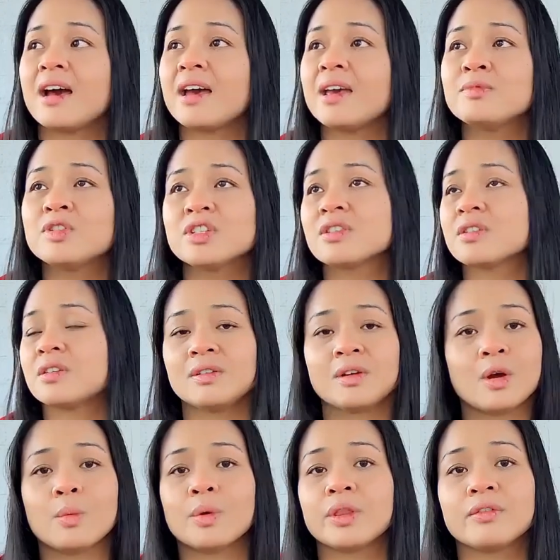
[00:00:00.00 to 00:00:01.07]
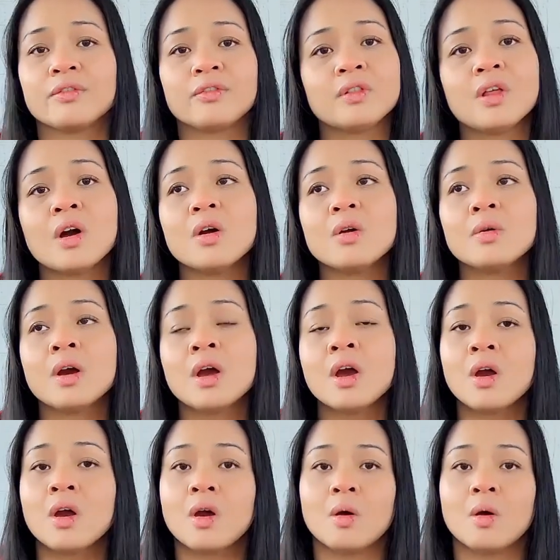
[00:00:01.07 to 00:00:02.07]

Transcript: i'm just going to go with the flow